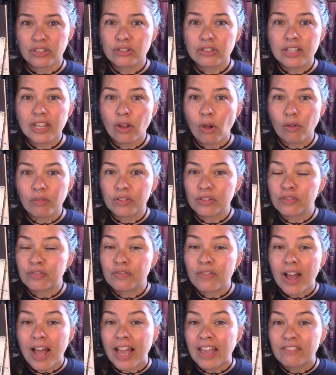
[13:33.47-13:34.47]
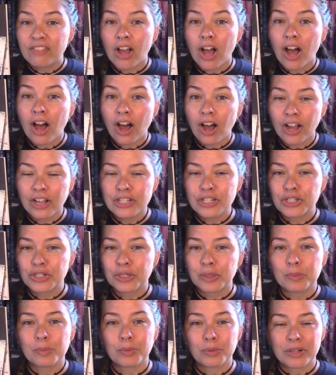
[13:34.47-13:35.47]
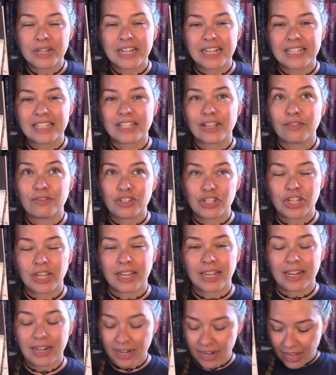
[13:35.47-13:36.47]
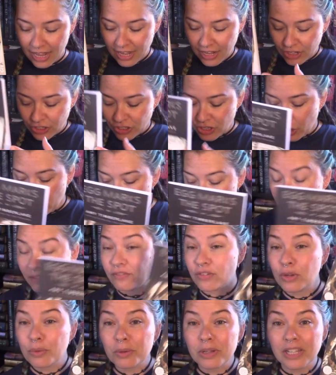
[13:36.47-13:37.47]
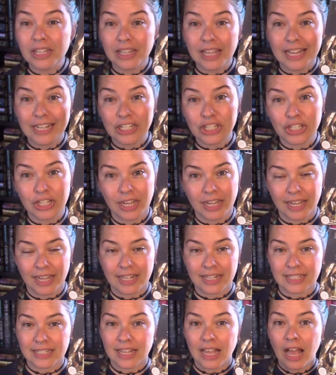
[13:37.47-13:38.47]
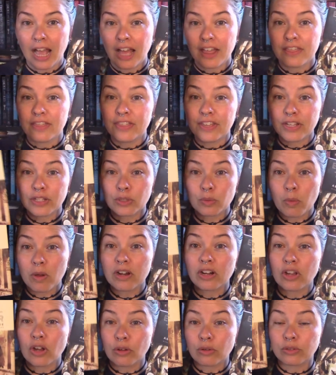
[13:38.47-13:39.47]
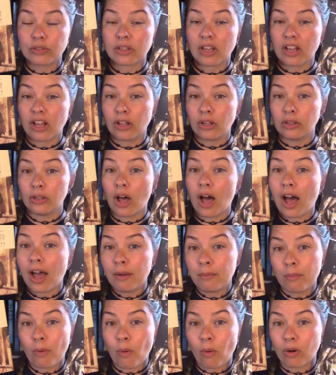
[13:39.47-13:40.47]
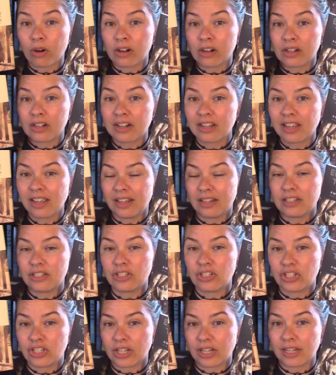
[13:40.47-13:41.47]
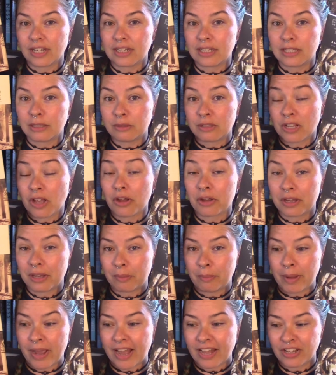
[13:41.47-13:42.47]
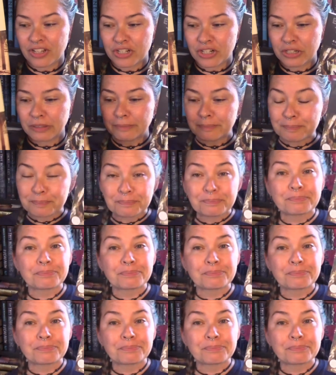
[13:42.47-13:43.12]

There's like over five 100 breeds of chicken. So if you really like chickens, this one goes a lot more into chickens, skunk and badger.